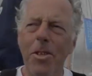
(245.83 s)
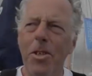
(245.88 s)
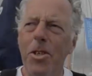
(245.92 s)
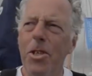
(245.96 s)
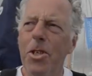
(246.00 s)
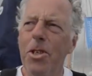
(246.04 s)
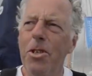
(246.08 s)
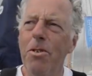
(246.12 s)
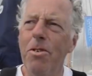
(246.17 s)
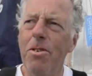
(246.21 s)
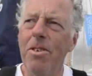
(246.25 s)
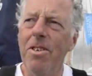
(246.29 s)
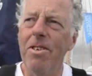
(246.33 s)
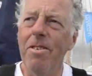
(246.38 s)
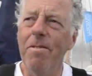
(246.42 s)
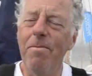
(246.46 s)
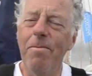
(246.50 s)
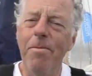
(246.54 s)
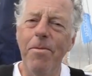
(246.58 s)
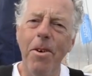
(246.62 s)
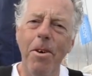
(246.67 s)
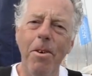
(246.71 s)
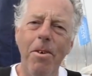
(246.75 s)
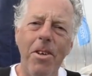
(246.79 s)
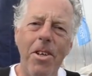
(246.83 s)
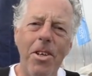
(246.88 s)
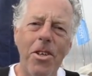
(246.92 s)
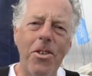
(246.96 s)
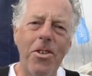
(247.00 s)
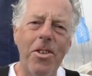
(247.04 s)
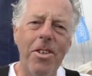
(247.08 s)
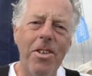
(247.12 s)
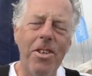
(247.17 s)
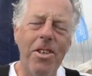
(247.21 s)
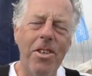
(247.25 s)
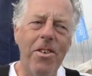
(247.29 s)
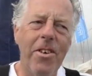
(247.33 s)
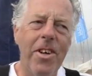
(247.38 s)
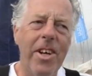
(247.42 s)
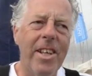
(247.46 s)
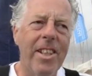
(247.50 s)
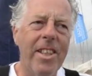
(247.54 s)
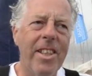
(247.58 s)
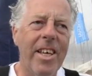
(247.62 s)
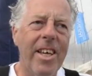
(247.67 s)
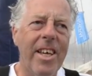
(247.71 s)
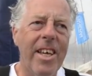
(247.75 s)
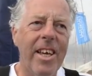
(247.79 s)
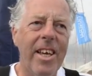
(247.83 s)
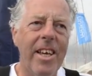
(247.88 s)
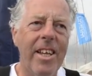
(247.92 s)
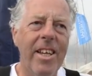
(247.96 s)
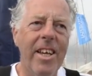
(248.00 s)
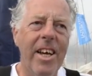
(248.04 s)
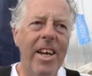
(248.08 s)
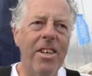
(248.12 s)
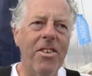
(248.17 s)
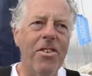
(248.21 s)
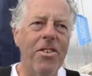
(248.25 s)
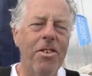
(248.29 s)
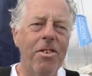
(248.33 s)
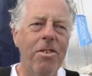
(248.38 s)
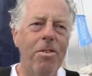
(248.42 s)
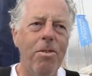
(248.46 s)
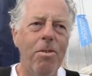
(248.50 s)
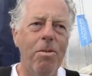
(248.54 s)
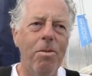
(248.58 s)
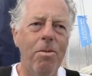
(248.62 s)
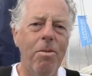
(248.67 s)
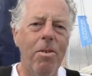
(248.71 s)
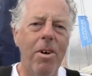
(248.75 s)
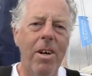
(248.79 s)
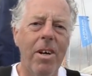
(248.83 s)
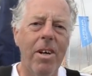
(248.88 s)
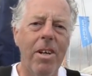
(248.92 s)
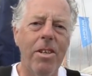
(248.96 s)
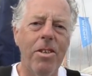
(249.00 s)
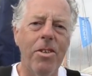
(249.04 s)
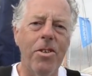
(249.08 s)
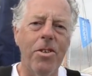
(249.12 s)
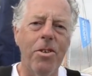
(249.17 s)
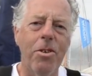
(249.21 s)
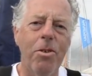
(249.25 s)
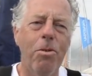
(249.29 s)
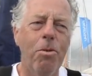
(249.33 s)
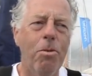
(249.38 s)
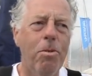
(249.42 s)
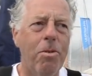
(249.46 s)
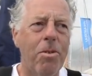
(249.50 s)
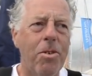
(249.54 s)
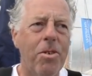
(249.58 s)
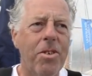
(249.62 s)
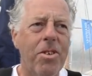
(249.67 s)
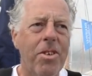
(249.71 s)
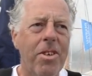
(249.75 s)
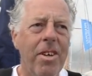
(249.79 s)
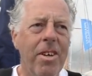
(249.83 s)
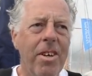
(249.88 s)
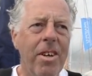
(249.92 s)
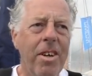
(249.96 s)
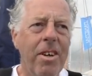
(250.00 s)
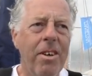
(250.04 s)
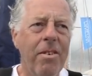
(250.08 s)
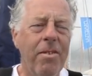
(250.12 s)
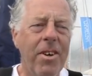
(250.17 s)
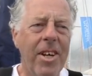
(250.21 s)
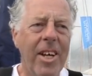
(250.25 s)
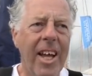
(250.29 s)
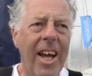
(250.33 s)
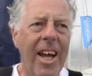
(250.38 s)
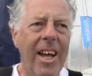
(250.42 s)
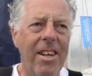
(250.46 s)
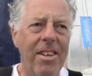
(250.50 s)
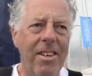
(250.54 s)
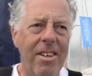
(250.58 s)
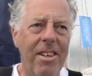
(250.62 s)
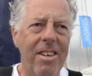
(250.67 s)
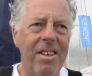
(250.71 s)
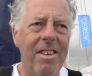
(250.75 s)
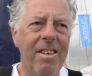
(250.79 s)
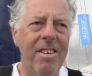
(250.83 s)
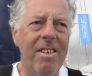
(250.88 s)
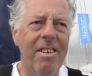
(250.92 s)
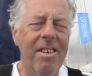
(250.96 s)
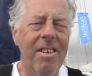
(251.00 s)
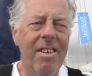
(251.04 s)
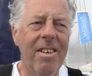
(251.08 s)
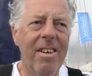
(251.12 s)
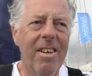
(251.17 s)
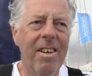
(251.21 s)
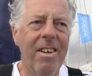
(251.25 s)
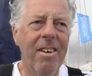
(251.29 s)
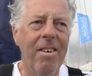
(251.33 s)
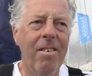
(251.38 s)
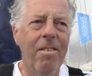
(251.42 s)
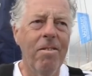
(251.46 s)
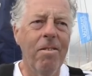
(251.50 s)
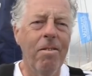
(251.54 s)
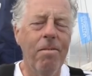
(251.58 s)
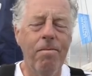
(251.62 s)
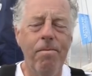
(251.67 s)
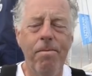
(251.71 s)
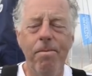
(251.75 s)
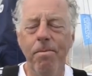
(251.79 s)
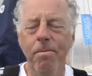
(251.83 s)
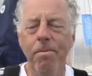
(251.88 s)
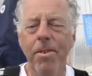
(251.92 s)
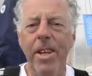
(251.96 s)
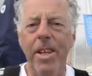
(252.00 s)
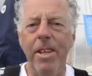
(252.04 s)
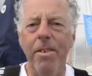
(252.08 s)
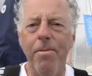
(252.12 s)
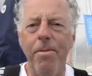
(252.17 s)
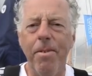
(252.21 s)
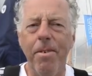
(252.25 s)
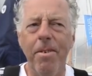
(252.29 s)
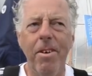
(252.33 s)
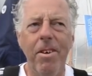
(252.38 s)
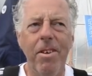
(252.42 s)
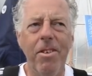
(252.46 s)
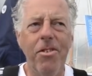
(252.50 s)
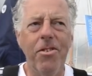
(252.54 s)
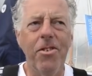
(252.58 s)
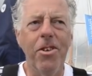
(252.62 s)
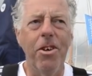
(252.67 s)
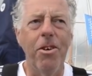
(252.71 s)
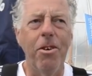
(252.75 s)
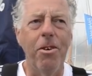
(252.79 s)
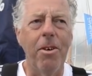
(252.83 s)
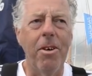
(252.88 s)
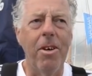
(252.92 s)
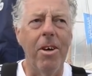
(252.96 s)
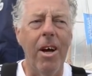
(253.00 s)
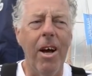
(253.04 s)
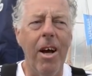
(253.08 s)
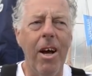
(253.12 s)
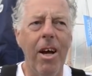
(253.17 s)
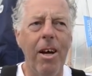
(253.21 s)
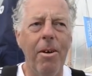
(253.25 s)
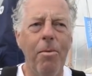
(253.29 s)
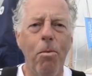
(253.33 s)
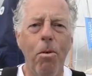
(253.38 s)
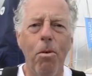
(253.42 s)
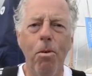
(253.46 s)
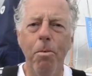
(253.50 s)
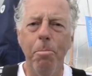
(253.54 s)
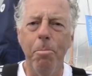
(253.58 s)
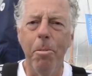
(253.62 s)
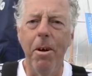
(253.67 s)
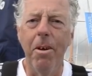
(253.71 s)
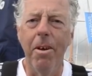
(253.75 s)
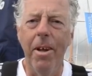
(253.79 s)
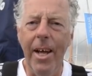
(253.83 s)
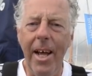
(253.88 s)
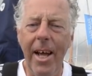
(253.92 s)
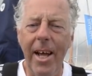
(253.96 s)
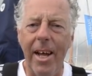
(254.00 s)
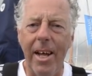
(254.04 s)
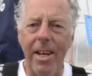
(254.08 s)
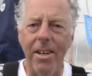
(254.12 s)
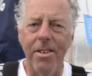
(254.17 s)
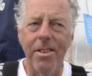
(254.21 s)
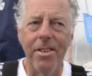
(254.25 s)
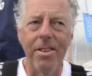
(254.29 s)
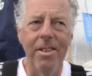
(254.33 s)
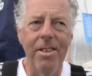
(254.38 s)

a student and foolish and doing the national uh, schools regatta, really for a joke, I wore a bowler hat